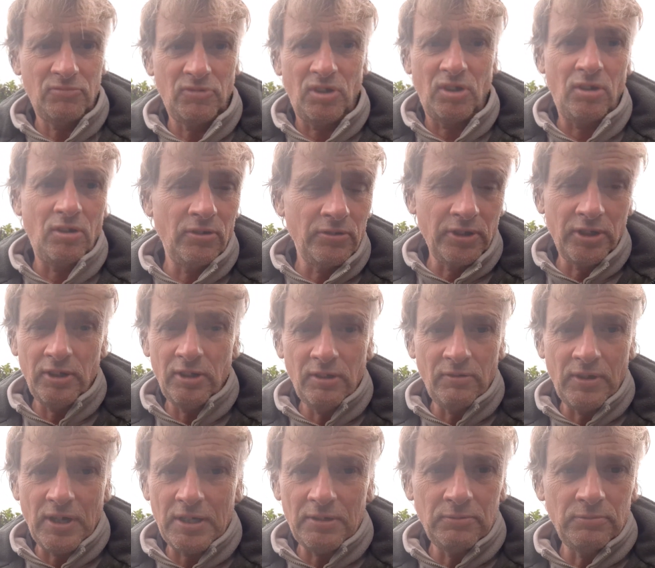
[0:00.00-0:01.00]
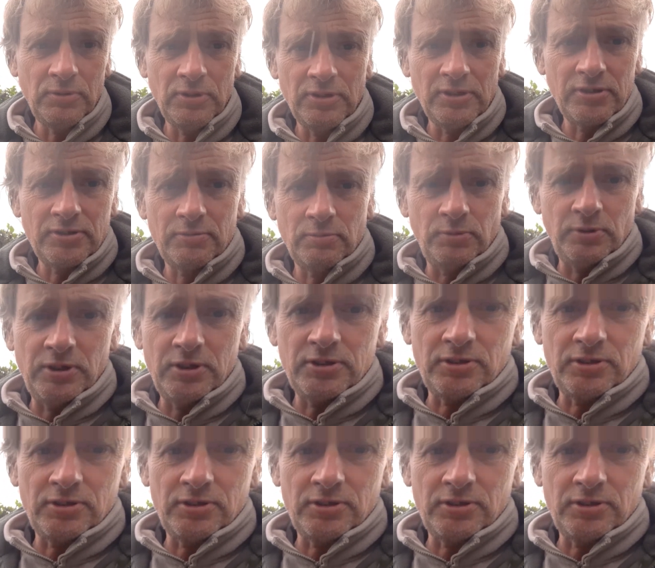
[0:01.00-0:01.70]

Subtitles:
all the year round with this